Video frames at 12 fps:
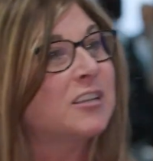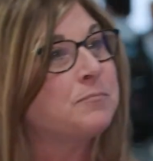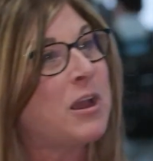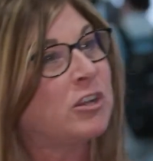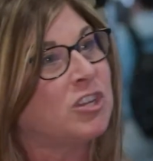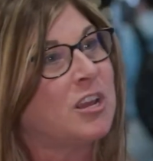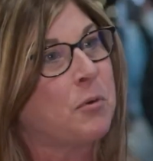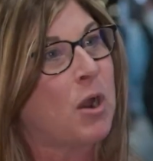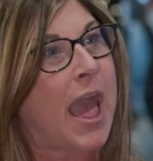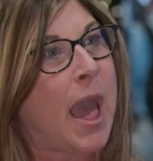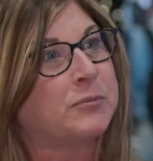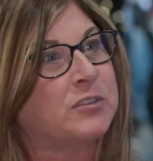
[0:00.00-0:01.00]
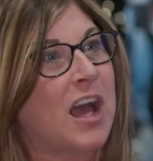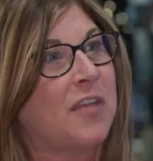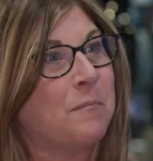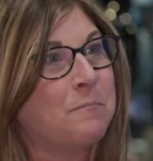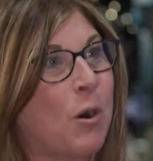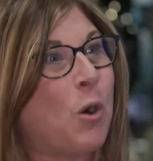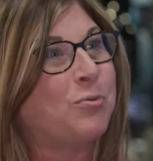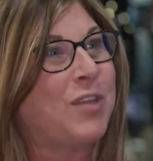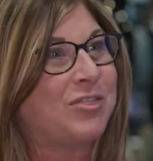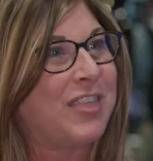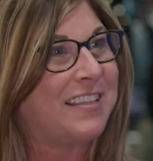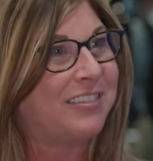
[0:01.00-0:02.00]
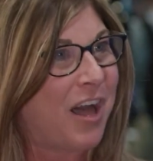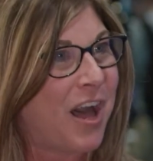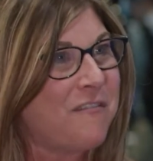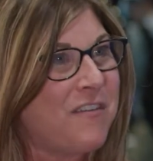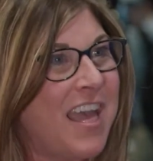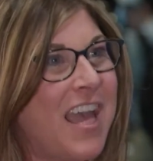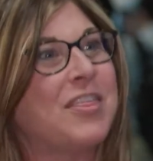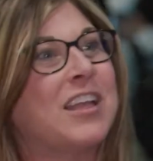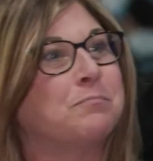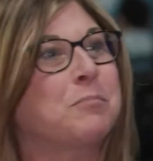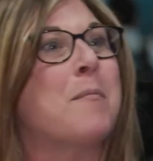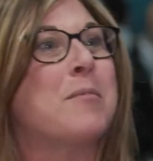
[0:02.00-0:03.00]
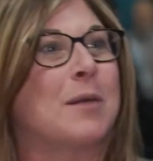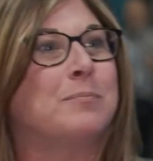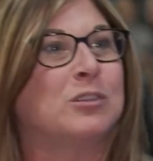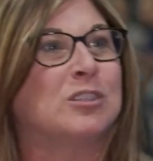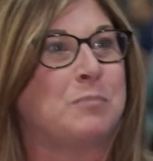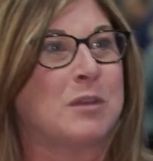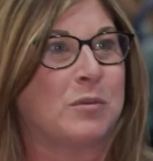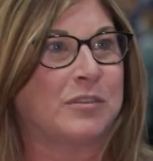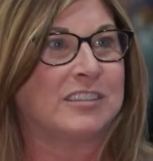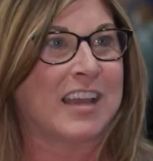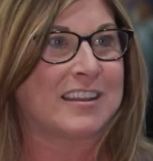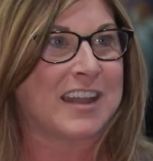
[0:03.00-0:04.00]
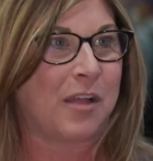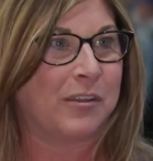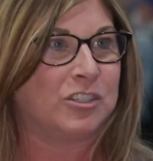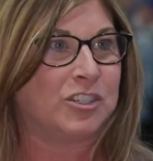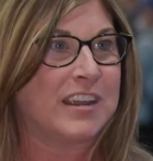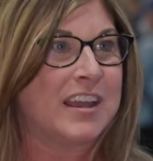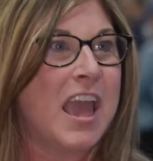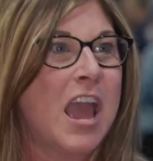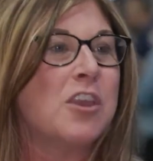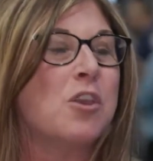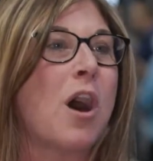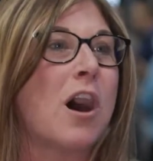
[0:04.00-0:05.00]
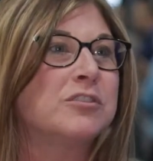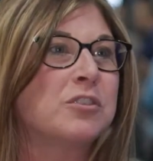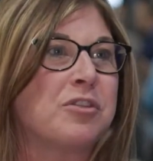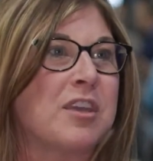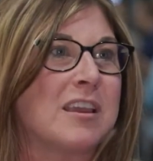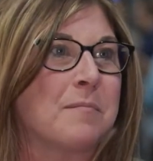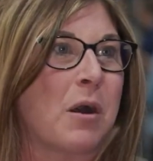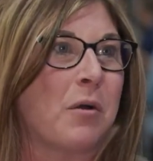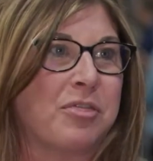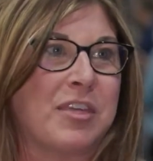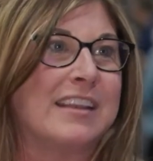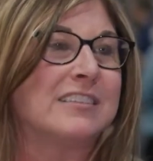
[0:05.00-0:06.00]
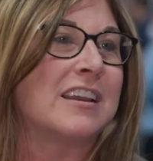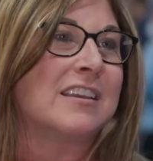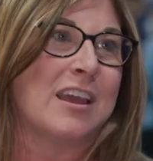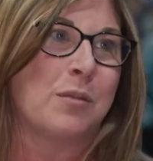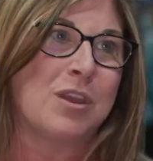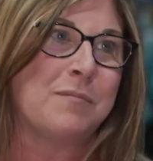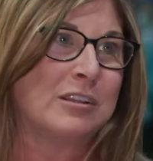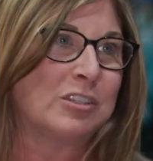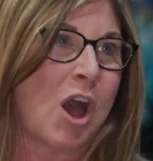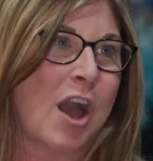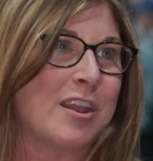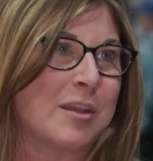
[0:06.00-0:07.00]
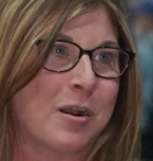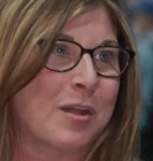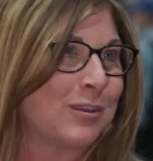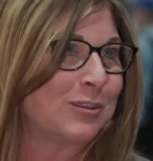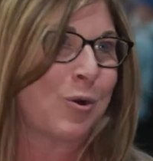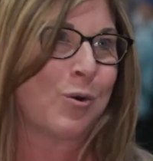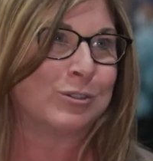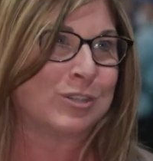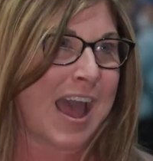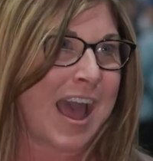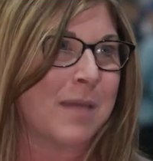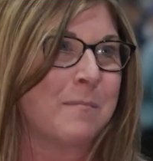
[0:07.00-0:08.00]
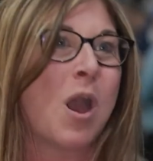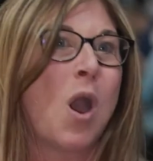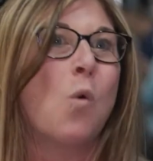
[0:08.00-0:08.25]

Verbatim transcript: especially perhaps on the boat that they love that's coming up to speed with the technology. You also think about things, again, we've been talking about it this whole time.